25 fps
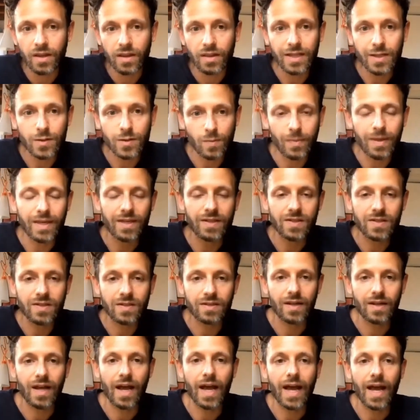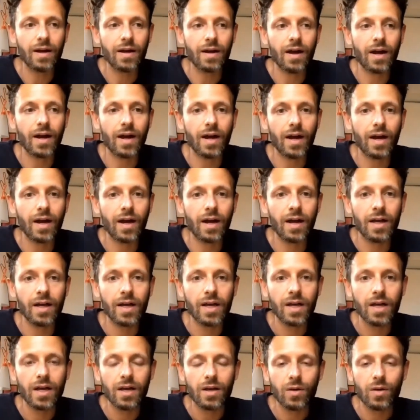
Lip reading: This means that